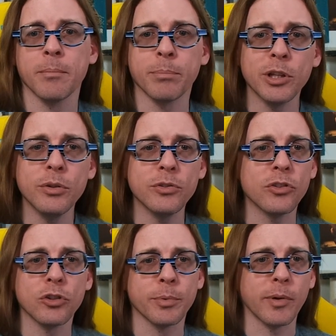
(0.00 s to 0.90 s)
Blue is a
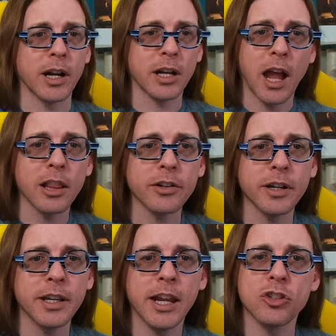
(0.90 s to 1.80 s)
super rare color
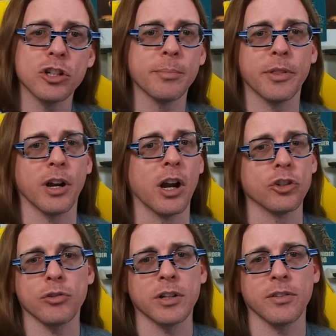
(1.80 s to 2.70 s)
in nature, but there are
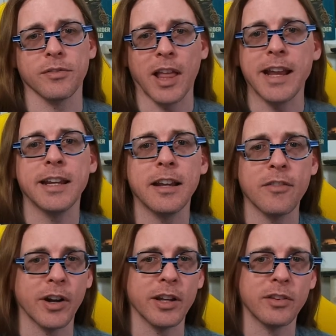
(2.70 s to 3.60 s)
tricks of lighting and
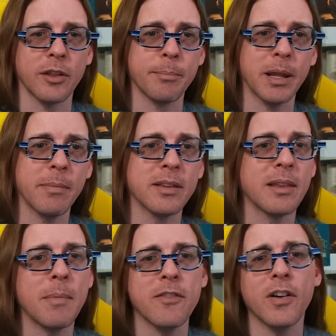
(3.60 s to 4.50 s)
various other pigments that
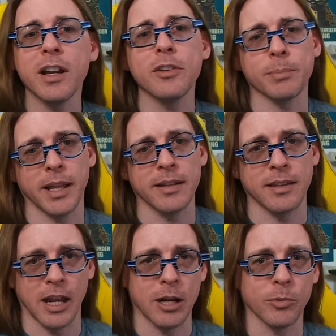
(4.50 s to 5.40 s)
make various plants and
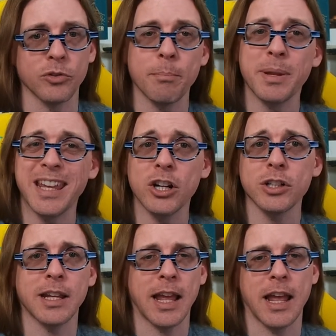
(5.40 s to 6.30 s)
animals appear
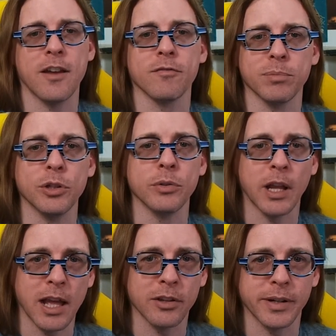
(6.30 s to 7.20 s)
to have blue
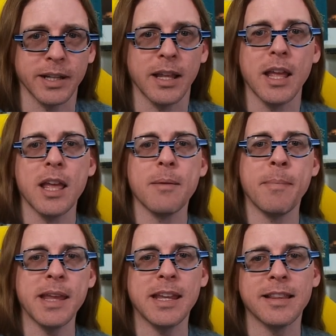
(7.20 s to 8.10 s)
coloring,
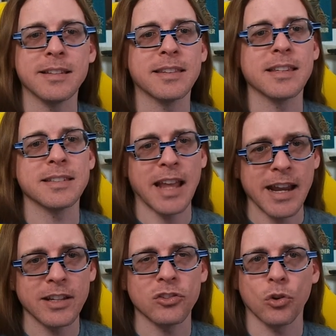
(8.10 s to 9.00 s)
making this the
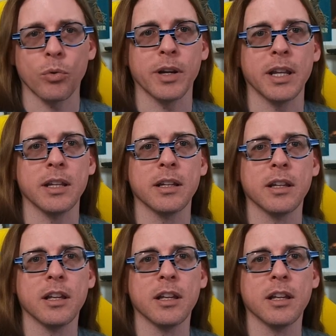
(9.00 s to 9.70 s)
saddest story